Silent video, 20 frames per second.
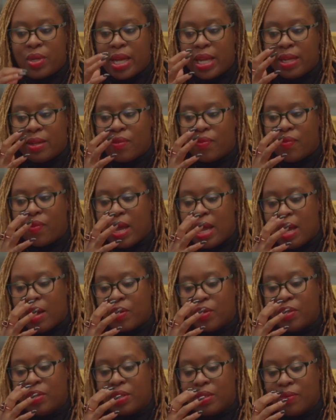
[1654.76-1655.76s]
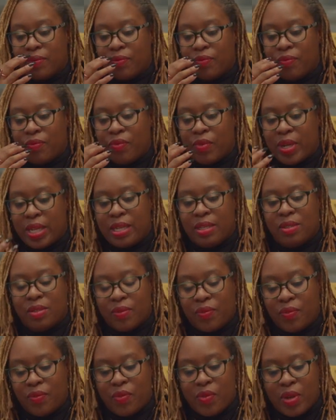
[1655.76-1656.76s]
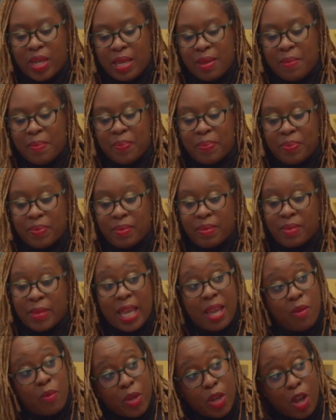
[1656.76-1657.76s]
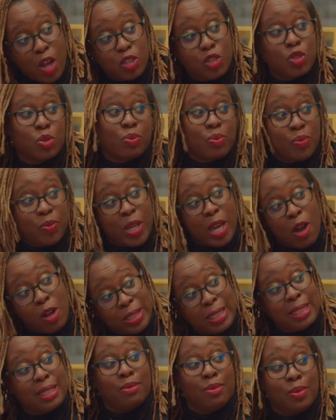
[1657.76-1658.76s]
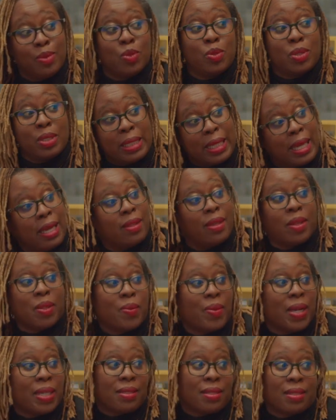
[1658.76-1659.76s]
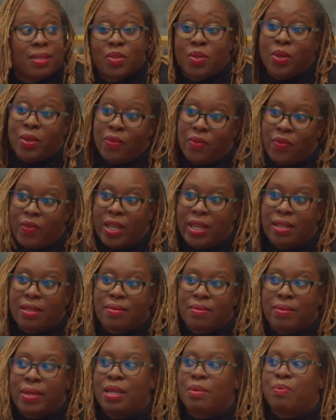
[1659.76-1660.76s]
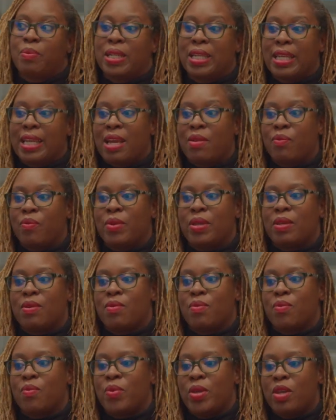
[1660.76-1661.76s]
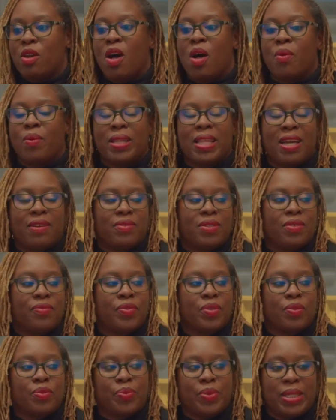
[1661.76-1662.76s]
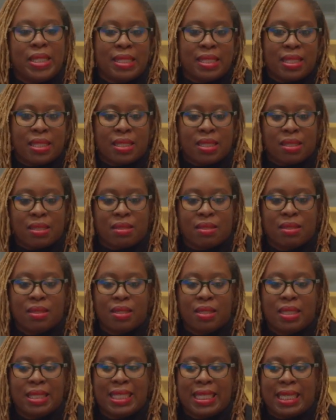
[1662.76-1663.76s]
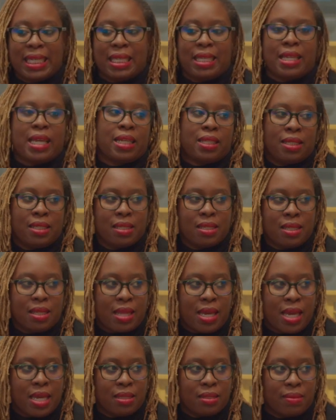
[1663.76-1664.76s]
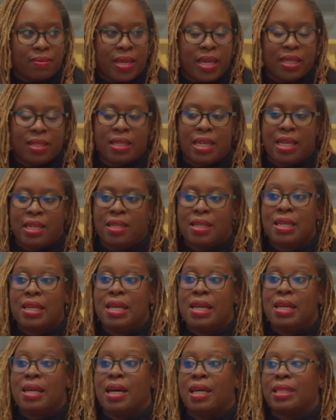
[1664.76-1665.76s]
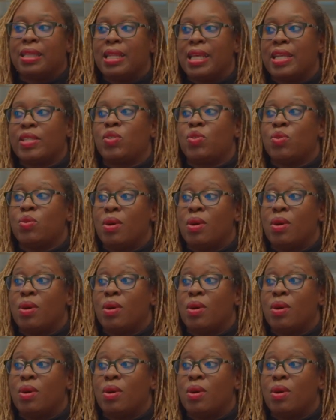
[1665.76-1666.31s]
kind of how you can phrase or frame, hey, we all need to do this together, otherwise this is going to fail, right? But again, we all will have different reasons to connect to that, right? And unless you